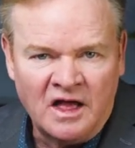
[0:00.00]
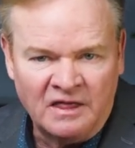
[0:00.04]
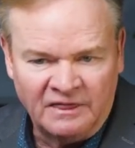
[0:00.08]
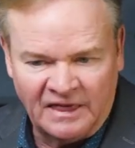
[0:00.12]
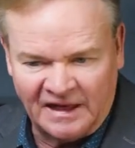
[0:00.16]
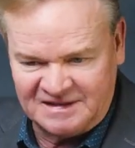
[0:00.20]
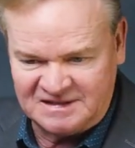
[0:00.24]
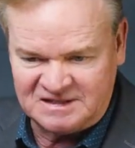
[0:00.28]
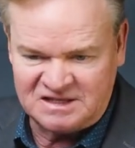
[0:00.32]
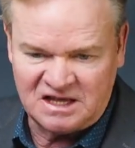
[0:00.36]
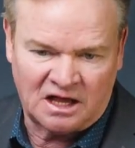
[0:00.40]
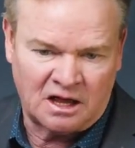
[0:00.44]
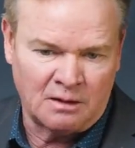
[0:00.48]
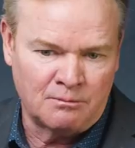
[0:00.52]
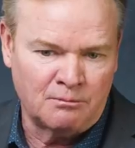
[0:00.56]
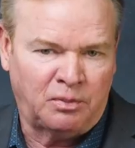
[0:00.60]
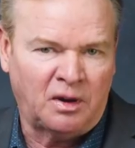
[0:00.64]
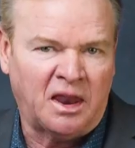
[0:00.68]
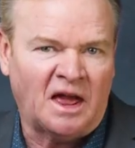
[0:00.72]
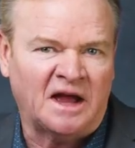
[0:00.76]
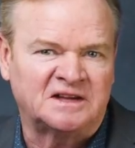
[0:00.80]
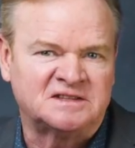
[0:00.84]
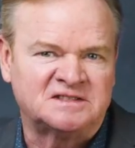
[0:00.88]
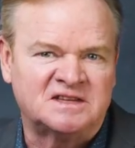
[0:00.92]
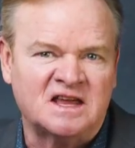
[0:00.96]
That's the
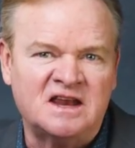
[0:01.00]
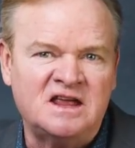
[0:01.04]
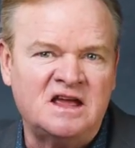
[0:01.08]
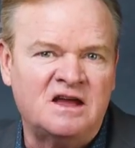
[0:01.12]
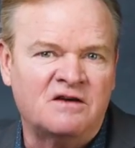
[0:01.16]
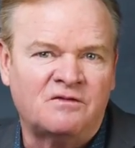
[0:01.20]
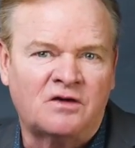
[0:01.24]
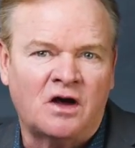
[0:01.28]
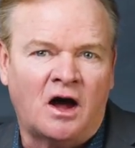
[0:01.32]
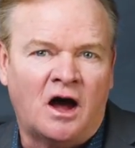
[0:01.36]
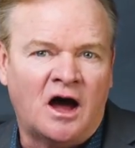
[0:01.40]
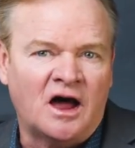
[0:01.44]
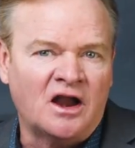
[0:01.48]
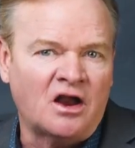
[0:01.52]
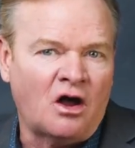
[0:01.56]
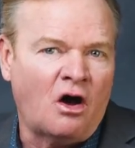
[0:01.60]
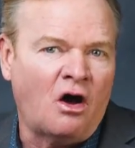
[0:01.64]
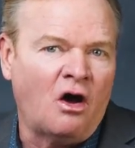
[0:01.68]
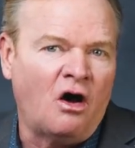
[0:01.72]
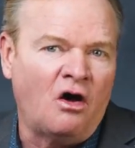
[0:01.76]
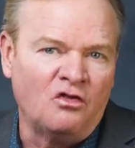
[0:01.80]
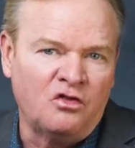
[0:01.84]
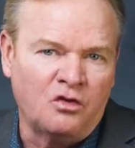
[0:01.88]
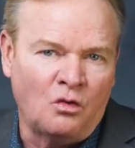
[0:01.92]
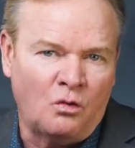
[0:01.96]
complexity of God
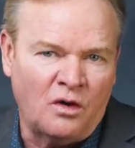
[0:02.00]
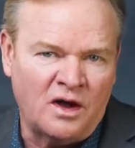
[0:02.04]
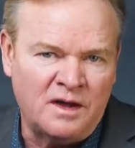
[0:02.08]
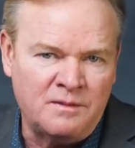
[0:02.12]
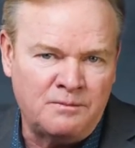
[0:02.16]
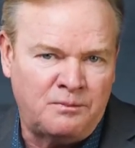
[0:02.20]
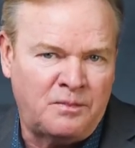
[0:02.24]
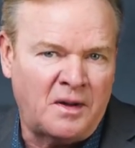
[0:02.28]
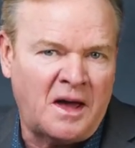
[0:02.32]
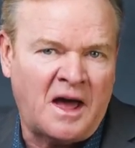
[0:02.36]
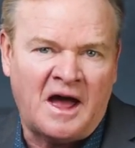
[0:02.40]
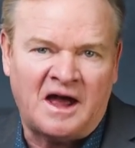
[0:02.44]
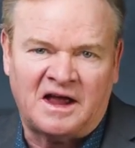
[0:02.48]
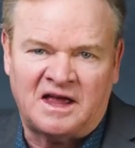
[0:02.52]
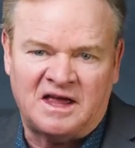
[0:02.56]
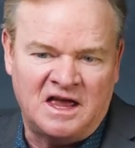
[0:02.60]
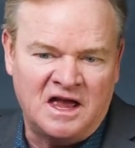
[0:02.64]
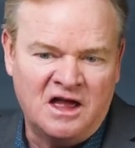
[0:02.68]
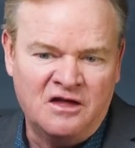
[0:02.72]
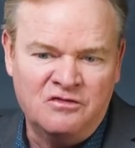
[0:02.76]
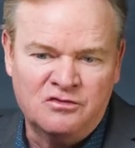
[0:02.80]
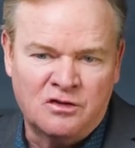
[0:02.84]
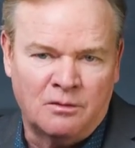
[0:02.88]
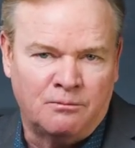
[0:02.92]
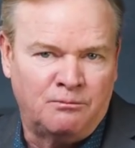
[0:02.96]
all the way back
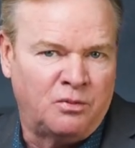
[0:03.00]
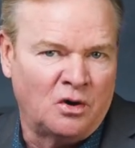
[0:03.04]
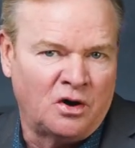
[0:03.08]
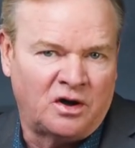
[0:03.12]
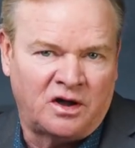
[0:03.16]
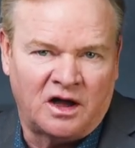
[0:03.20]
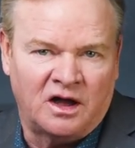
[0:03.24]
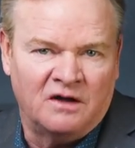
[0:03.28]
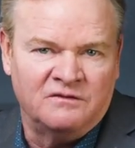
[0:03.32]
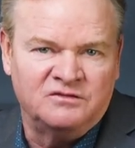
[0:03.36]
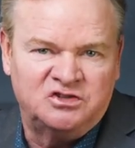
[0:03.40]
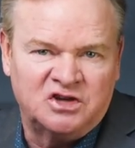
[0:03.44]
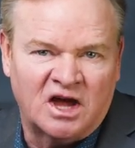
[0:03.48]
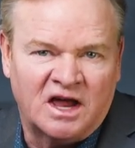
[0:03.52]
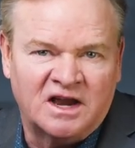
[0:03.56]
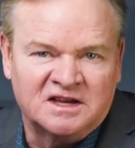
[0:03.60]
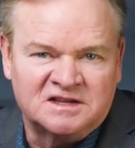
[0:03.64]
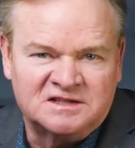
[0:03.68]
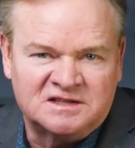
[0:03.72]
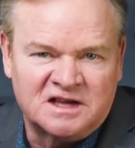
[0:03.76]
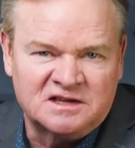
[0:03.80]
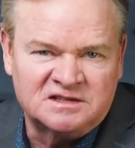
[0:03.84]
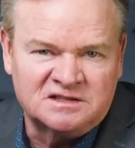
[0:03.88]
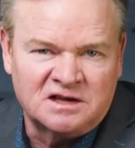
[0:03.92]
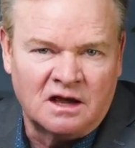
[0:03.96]
in the book of
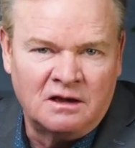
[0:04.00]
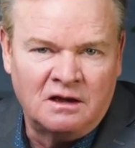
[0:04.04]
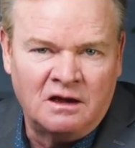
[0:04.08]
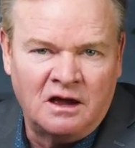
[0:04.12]
Genesis.